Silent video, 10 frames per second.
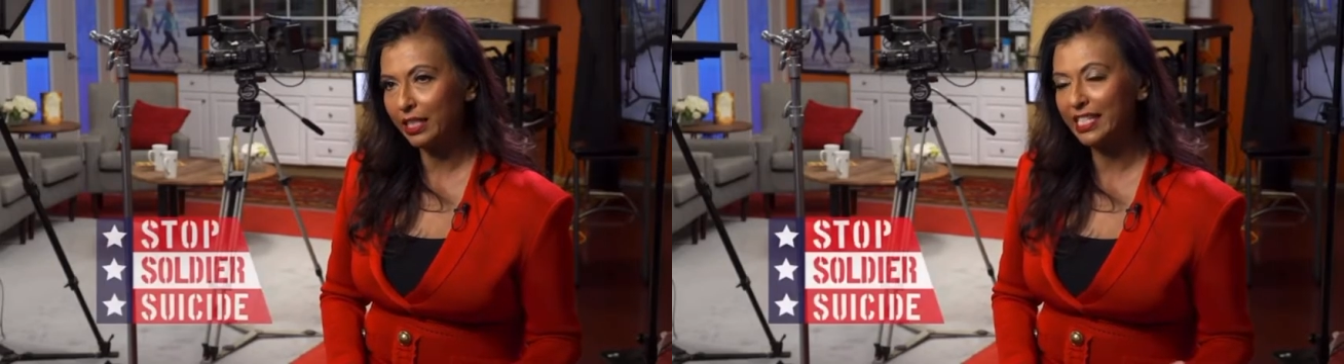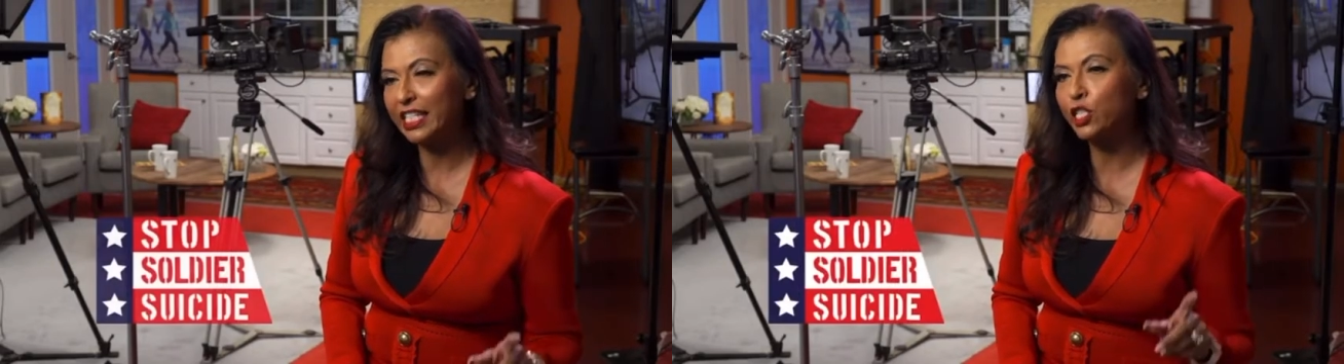
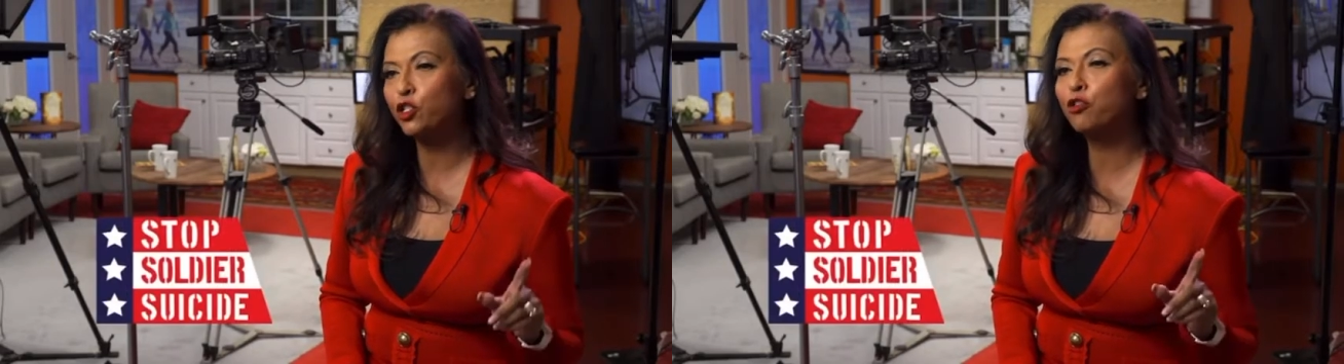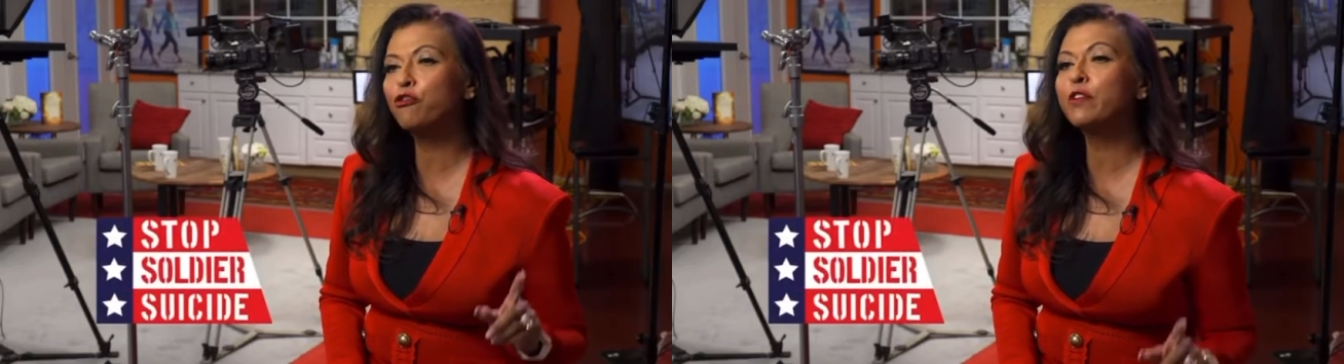is
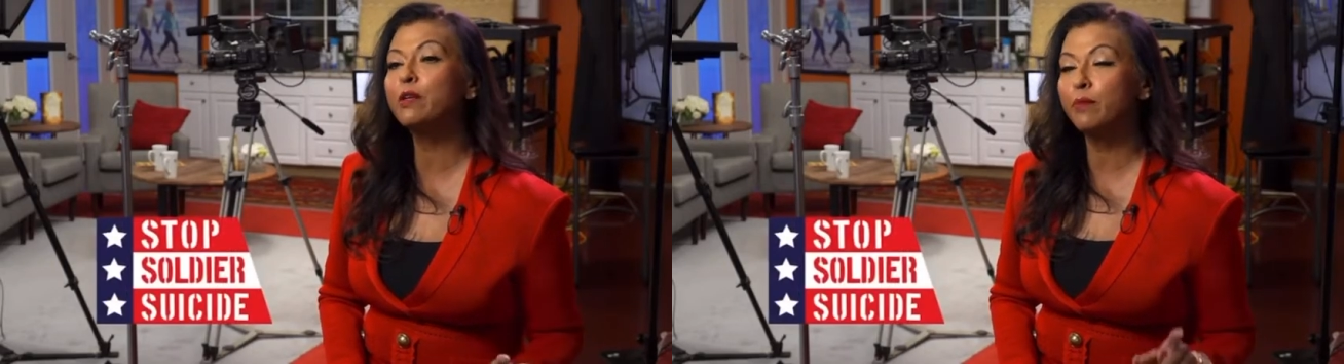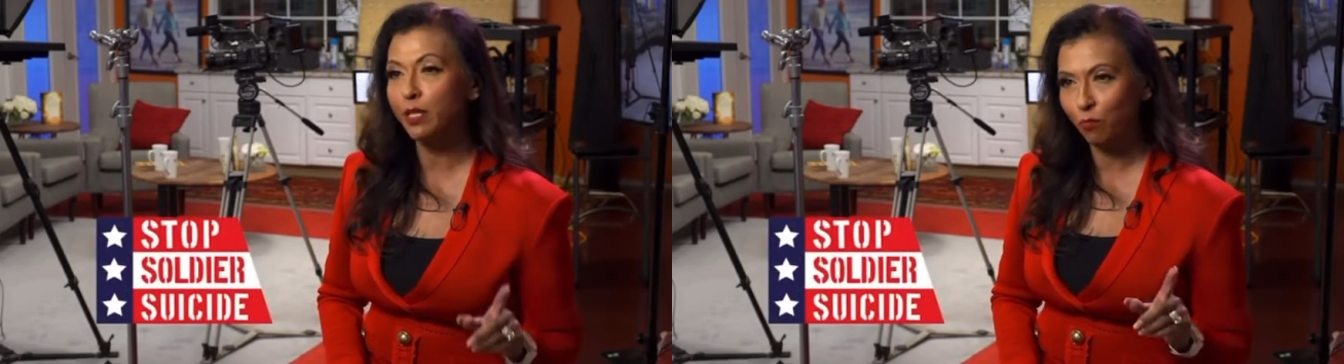
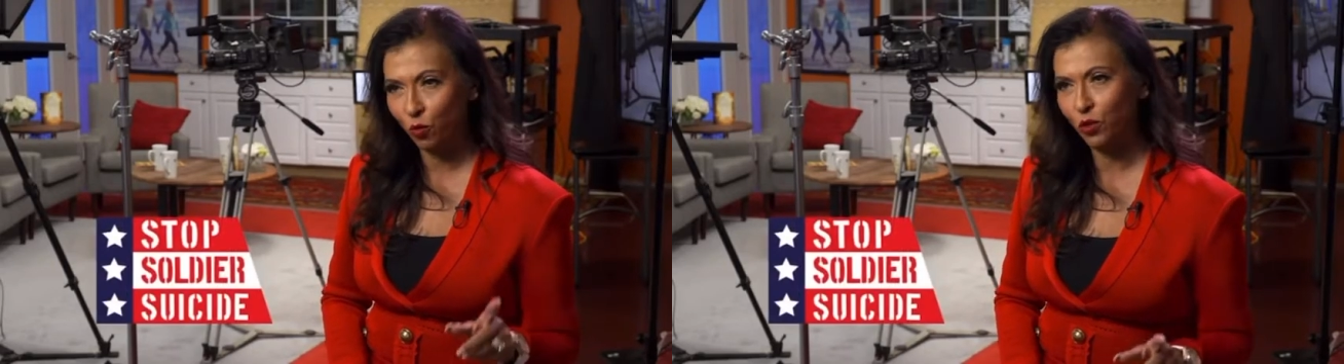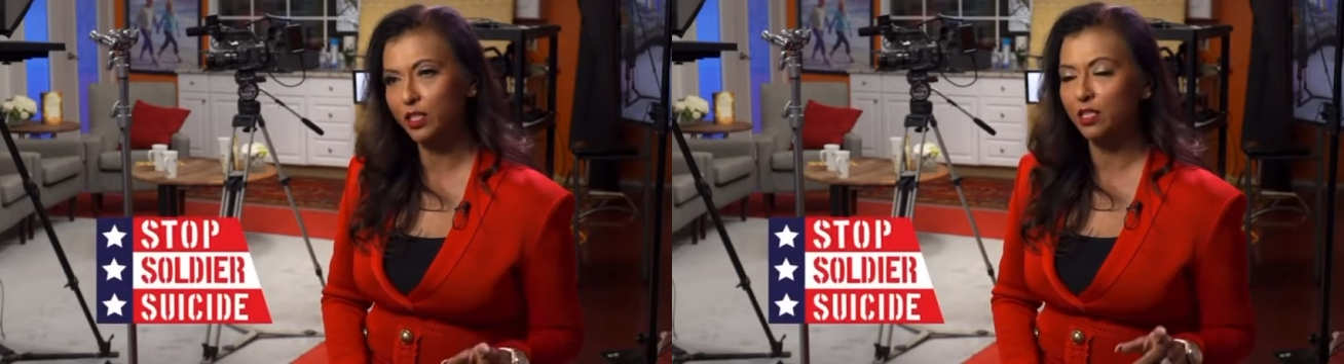extremely
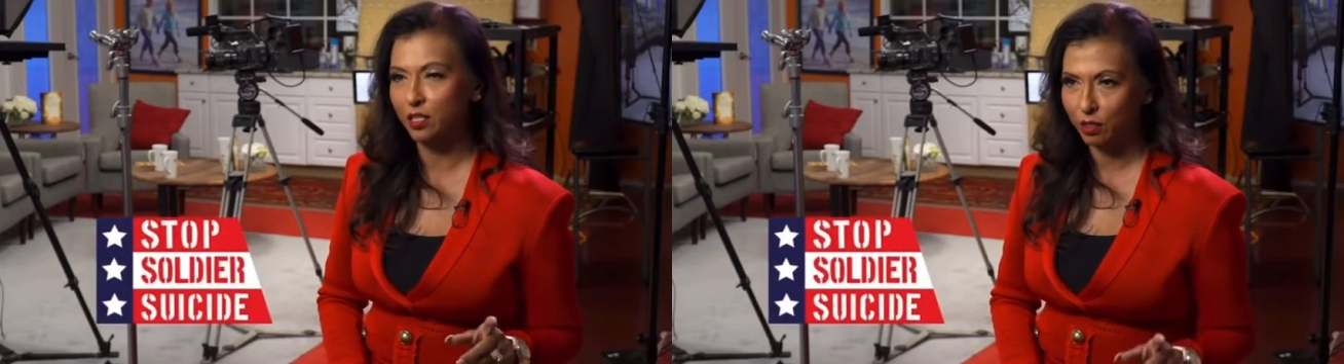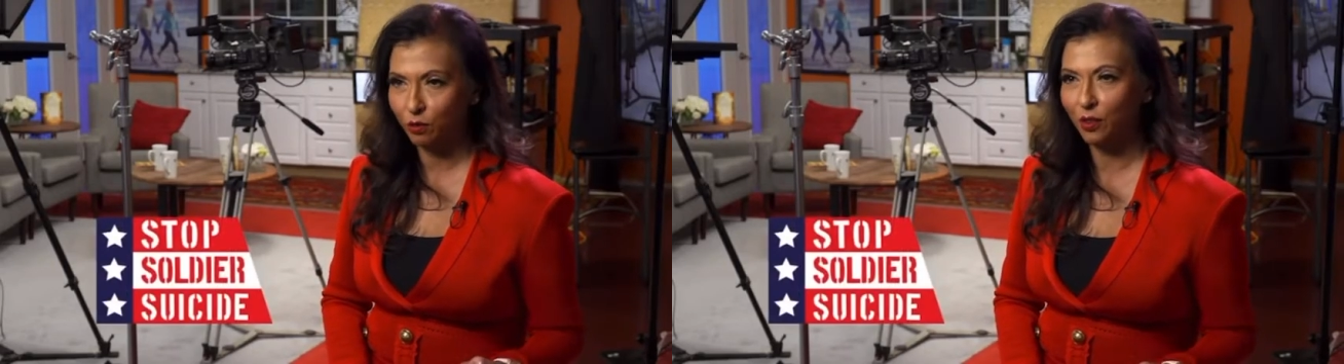important
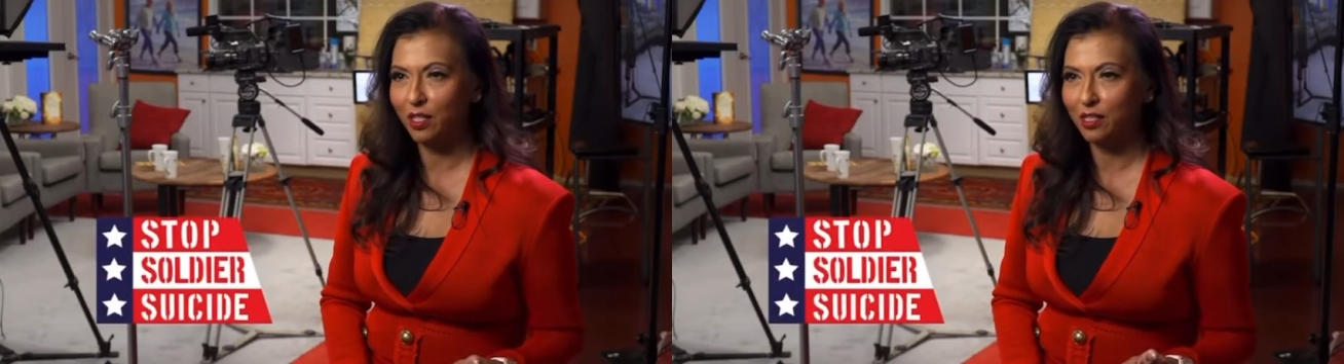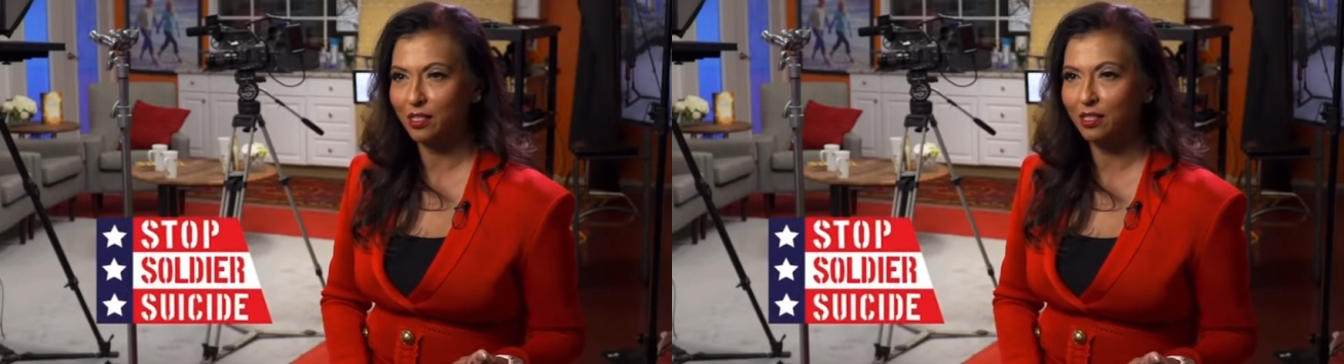to
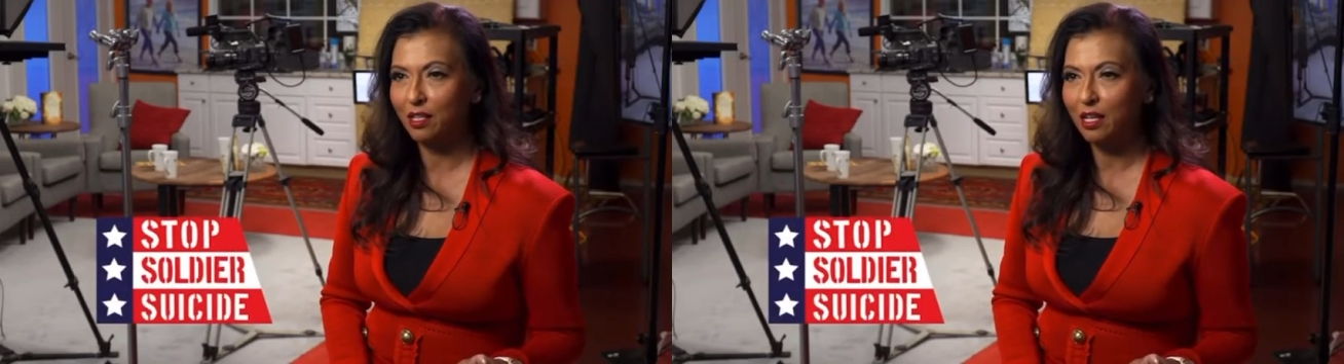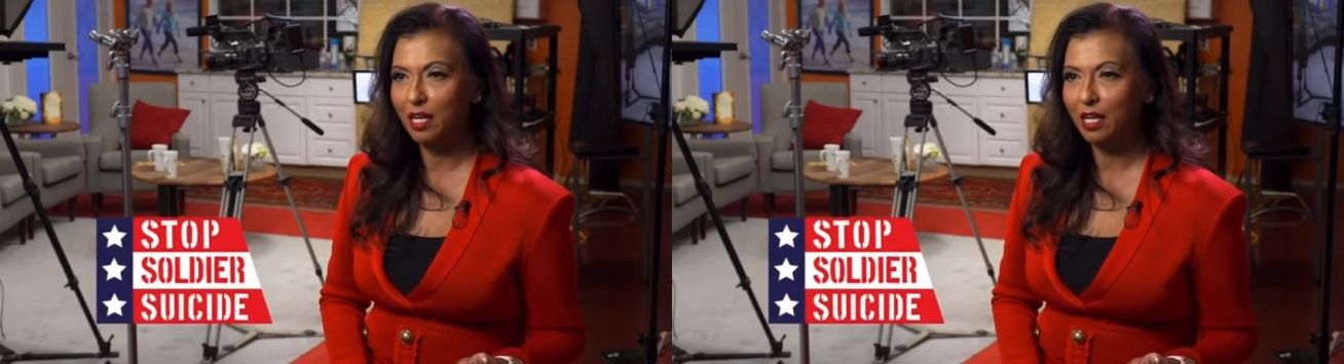us,